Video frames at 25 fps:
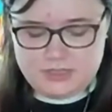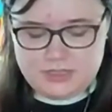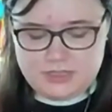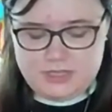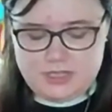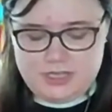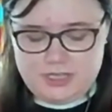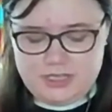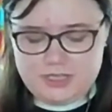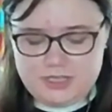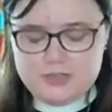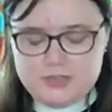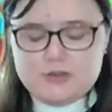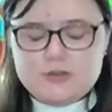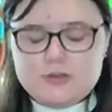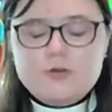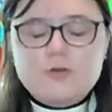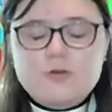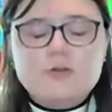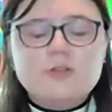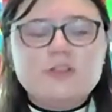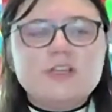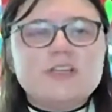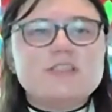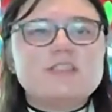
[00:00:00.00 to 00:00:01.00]
He
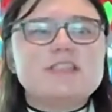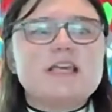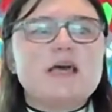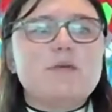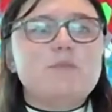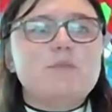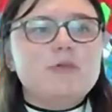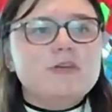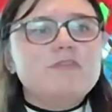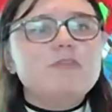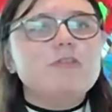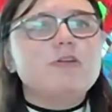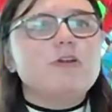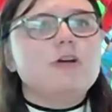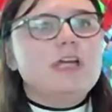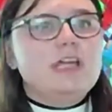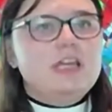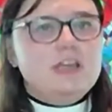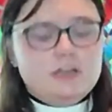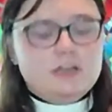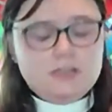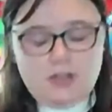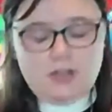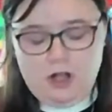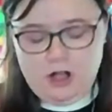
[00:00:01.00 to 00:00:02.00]
told us that before he
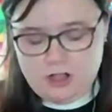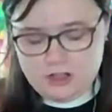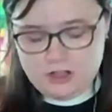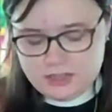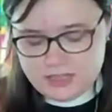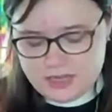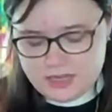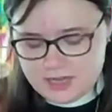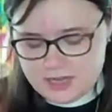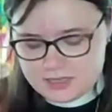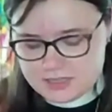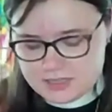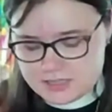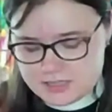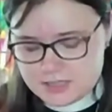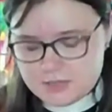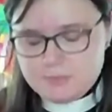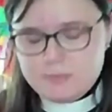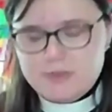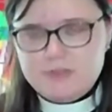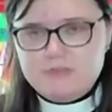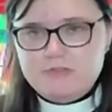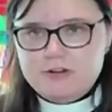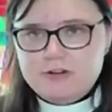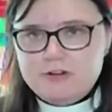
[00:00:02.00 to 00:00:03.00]
had called us,
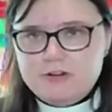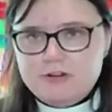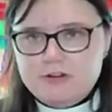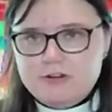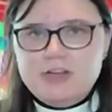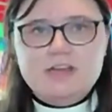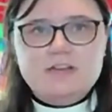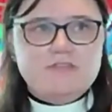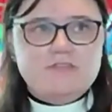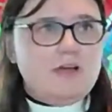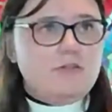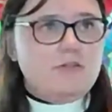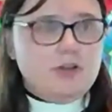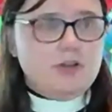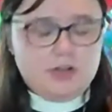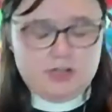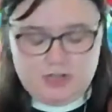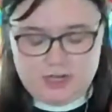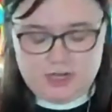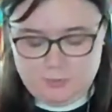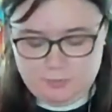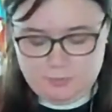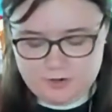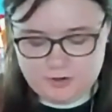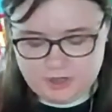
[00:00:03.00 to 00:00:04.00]
before he had found our
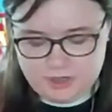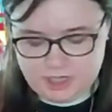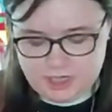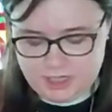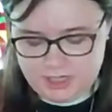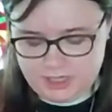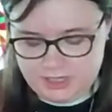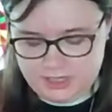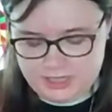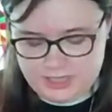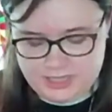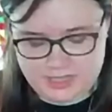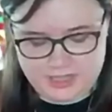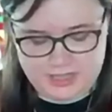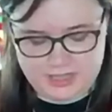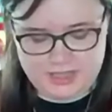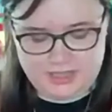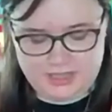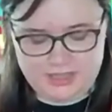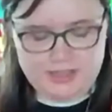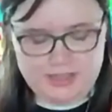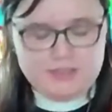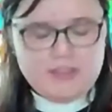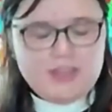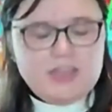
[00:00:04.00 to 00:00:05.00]
number,
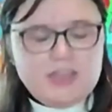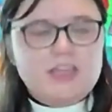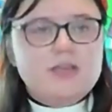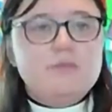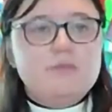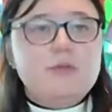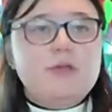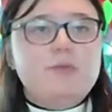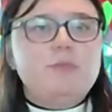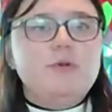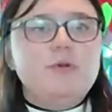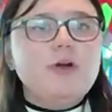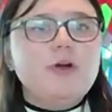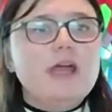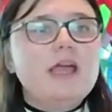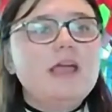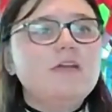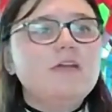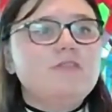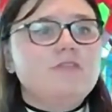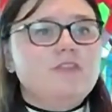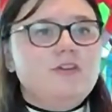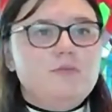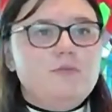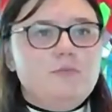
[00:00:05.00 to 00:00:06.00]
that he'd been praying
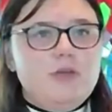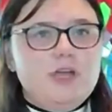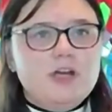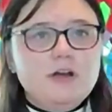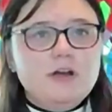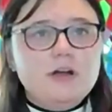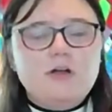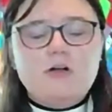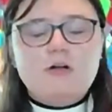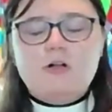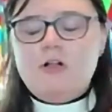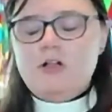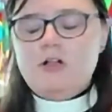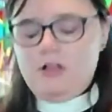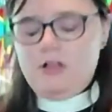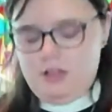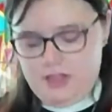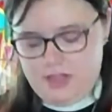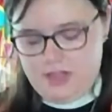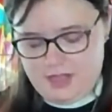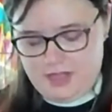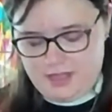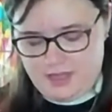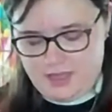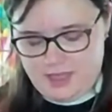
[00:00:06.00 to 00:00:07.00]
for a miracle,
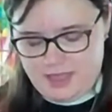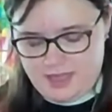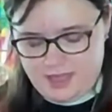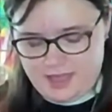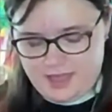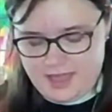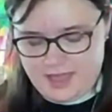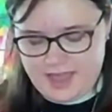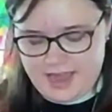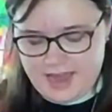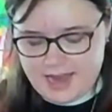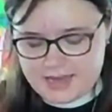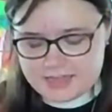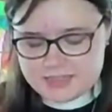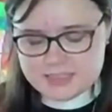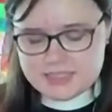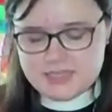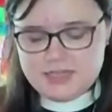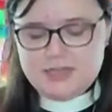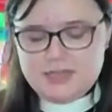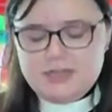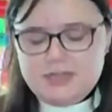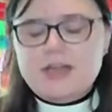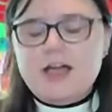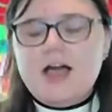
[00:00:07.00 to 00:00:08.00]

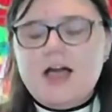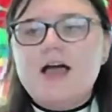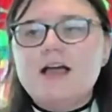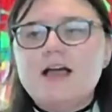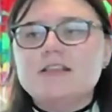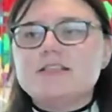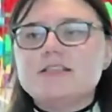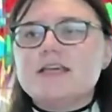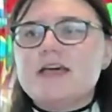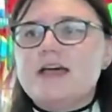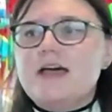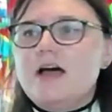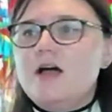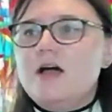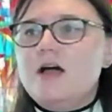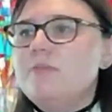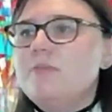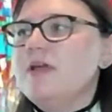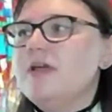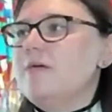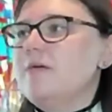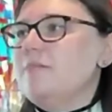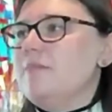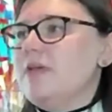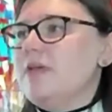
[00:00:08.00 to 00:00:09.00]
asking God to help
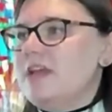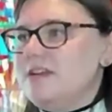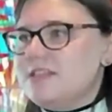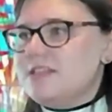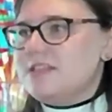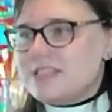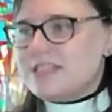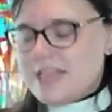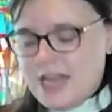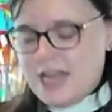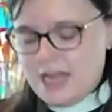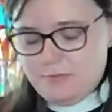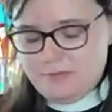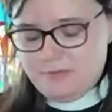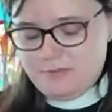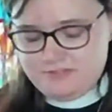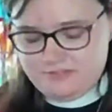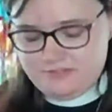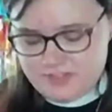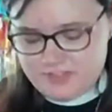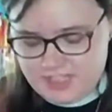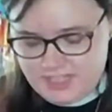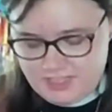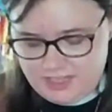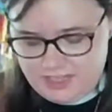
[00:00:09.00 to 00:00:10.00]
him in his time of
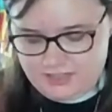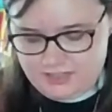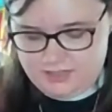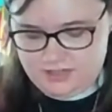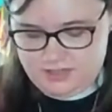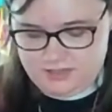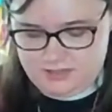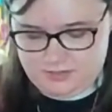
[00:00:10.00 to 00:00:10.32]
need.